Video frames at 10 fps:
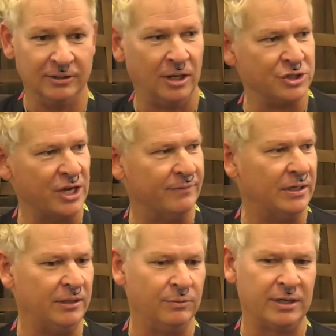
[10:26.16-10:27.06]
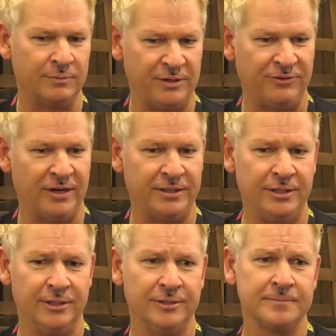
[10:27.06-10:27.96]
longevity? What can we find
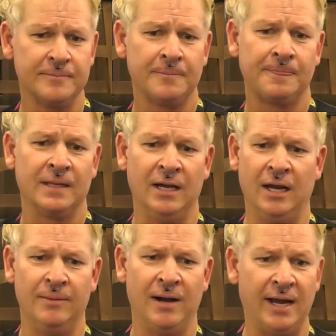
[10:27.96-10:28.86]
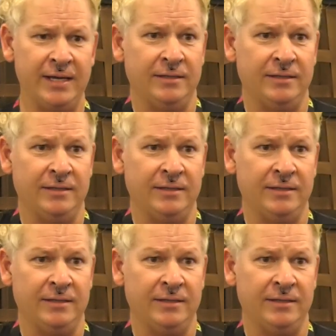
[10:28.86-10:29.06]
here? I'm